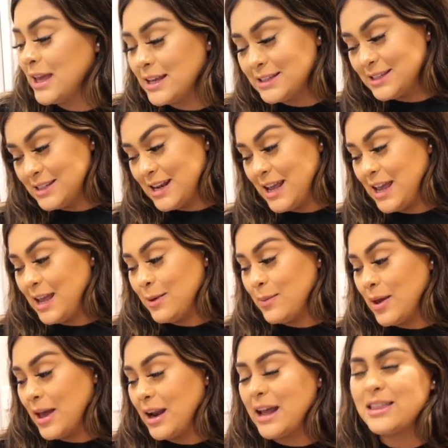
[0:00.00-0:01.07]
his
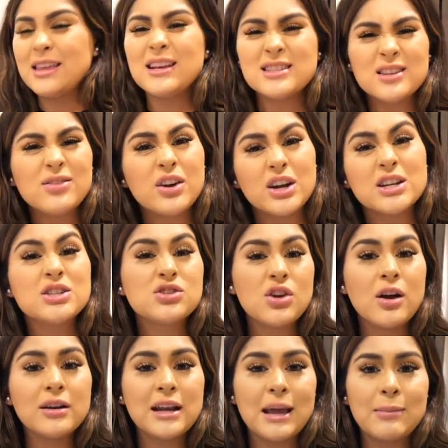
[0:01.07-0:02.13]
name and I think it's a very
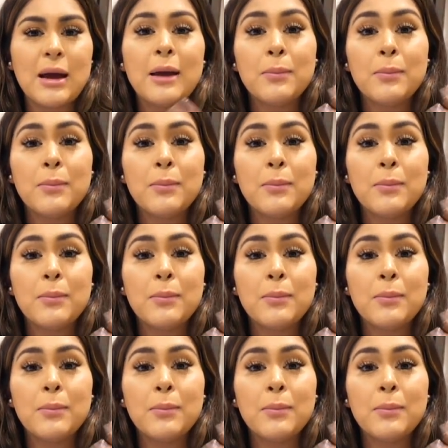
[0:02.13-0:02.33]
strong name.